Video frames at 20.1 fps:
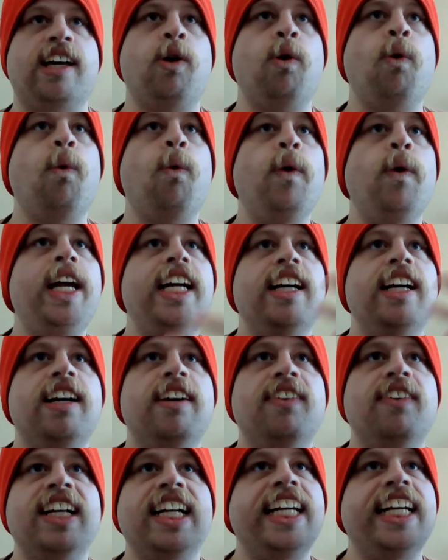
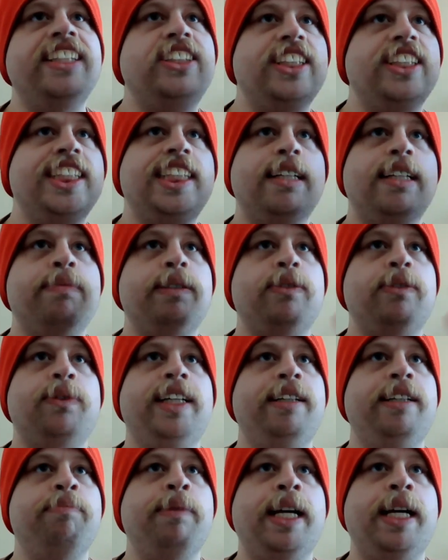queer relationship
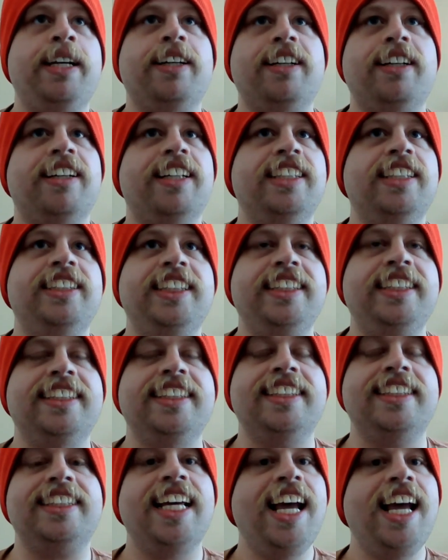between Ben-Hur and
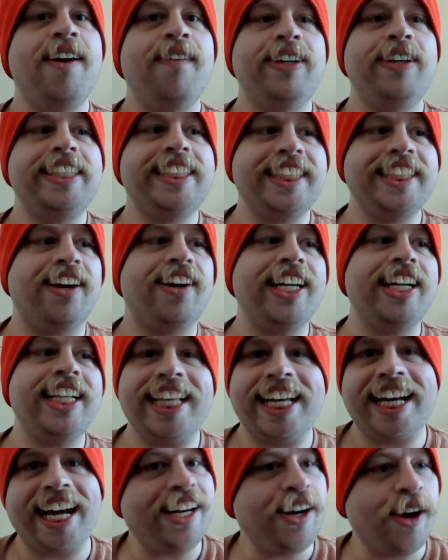Jesus, which is the only
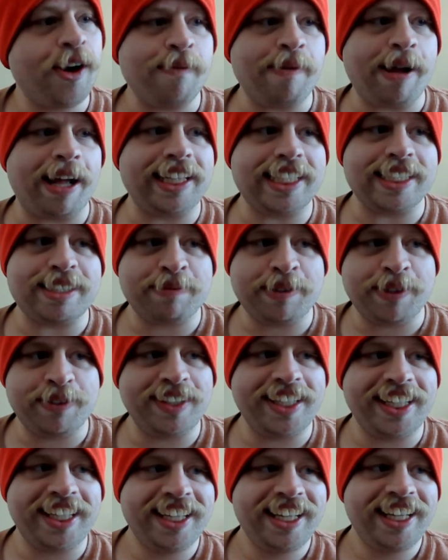thing I know about this
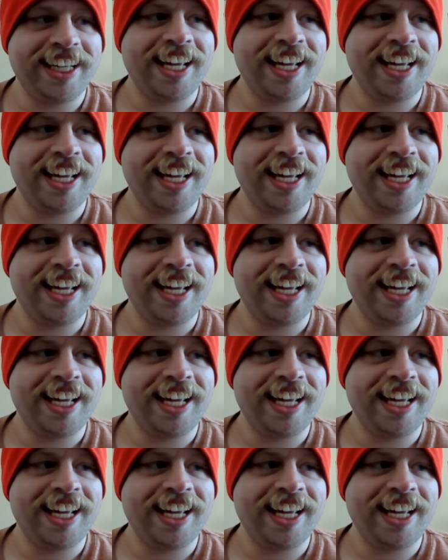movie.